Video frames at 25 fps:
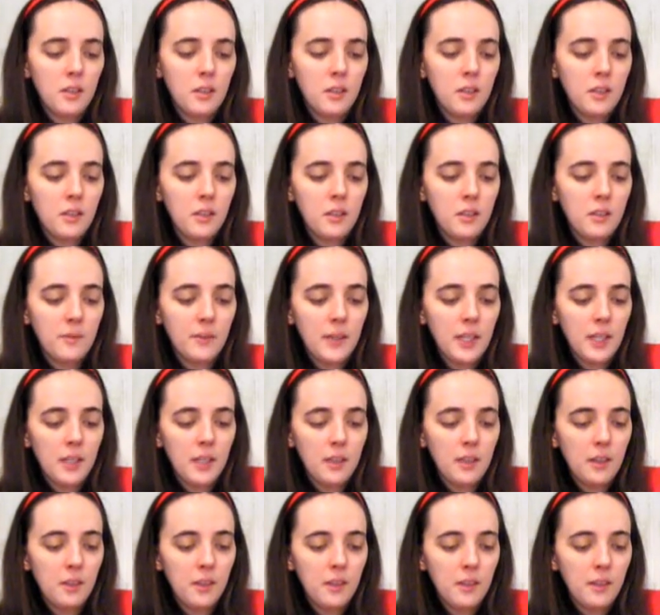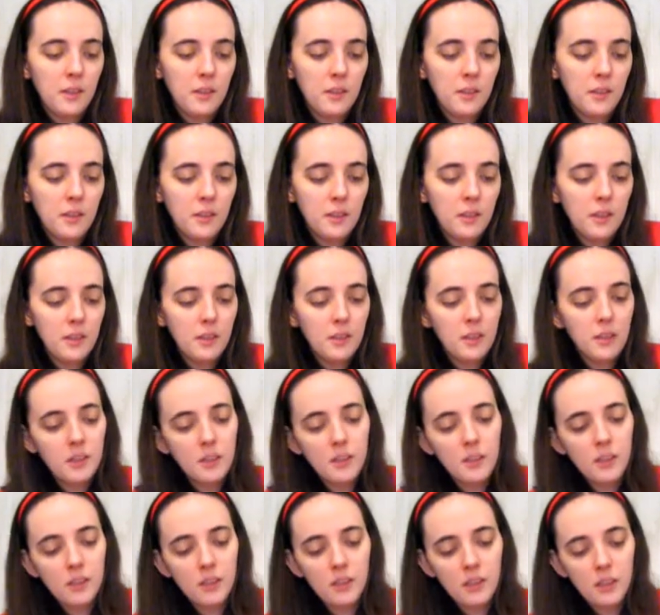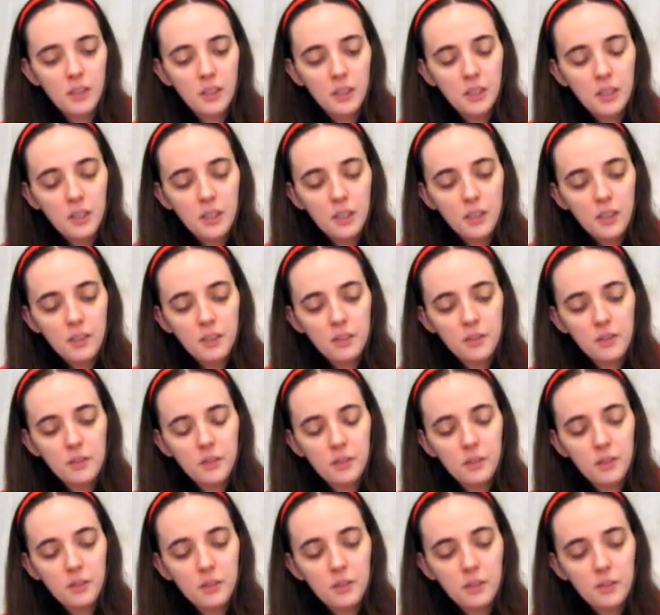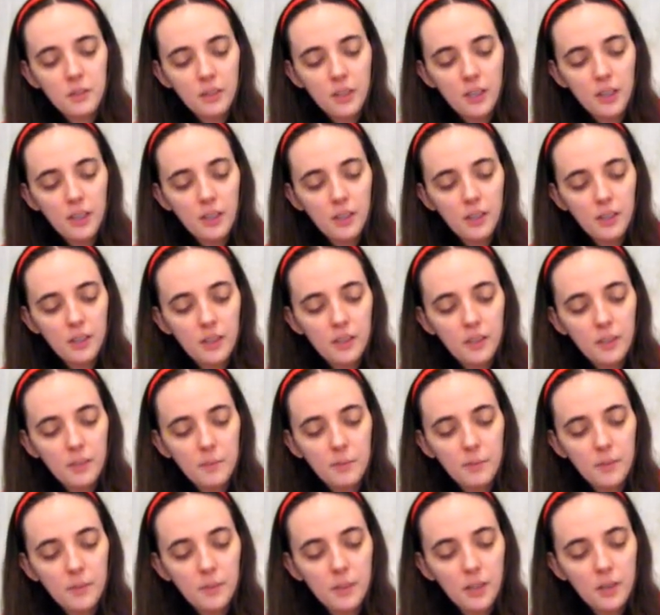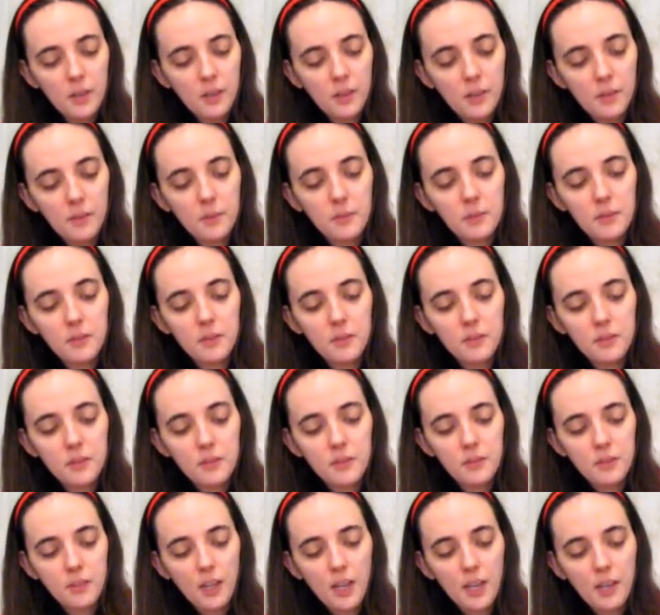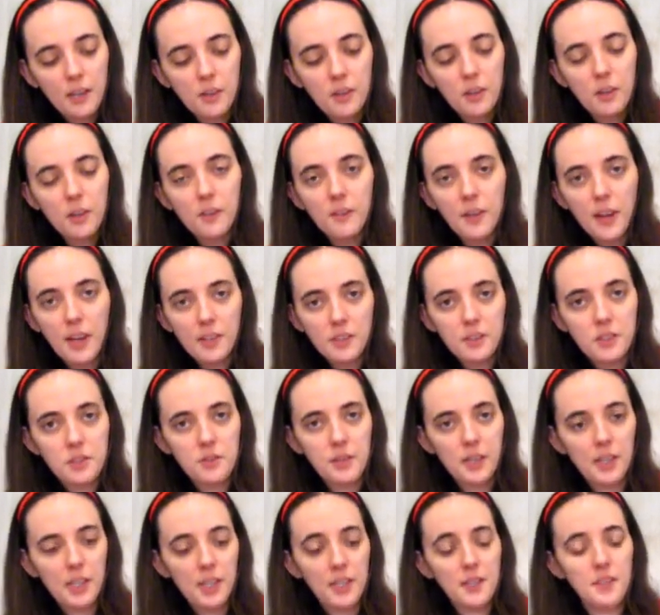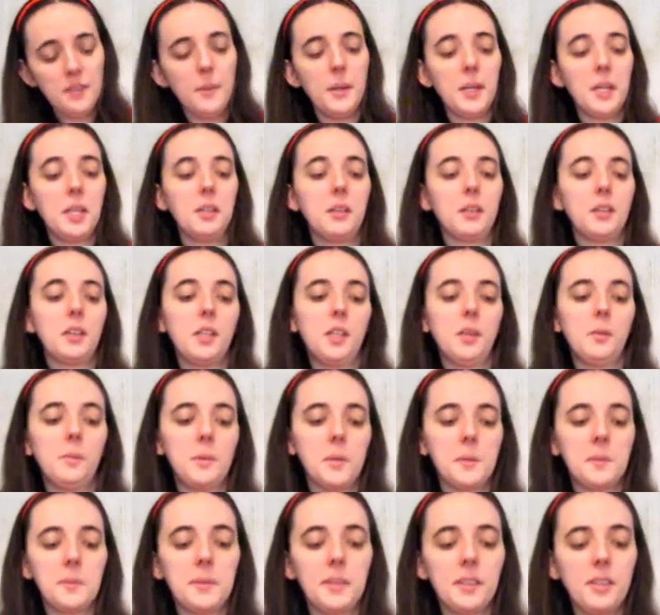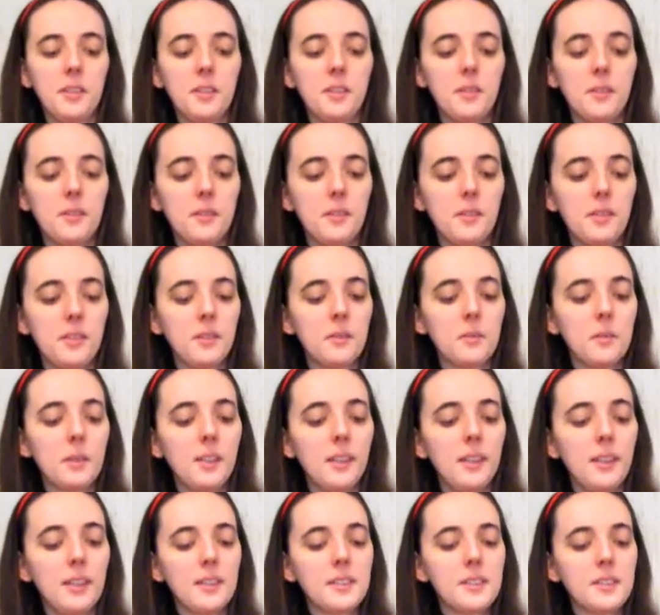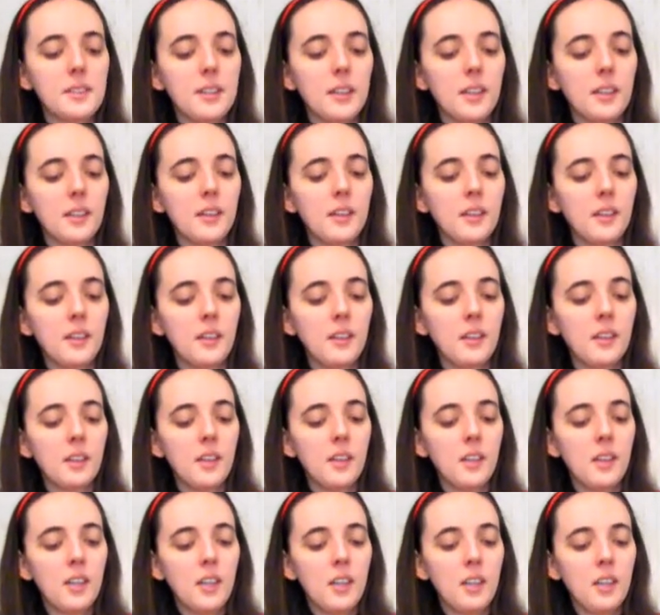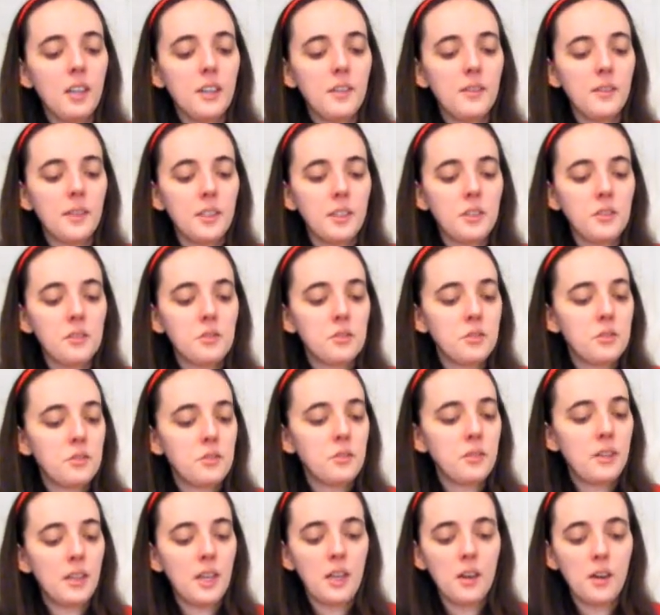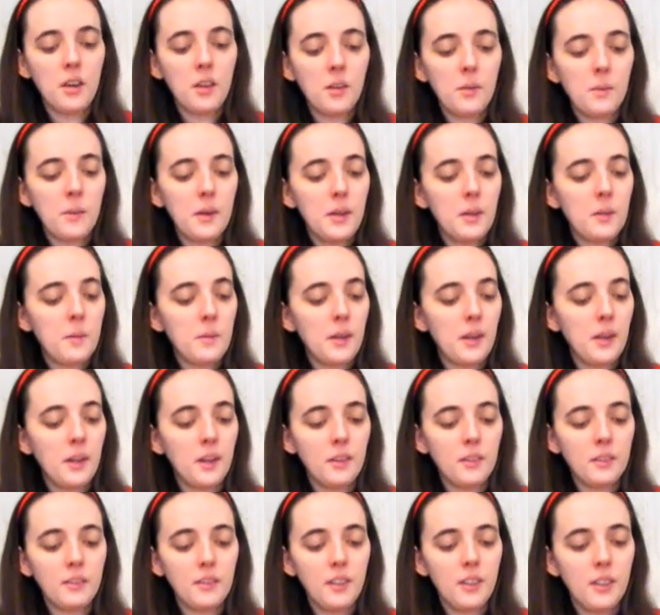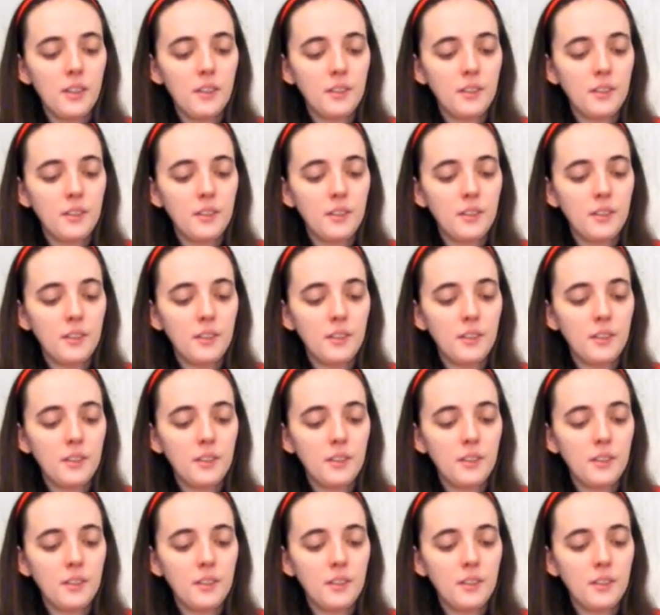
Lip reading: to make it a little, do a little, kind of curve out the straight lines, make it look a little more realistic. Well, you just do that all the way around.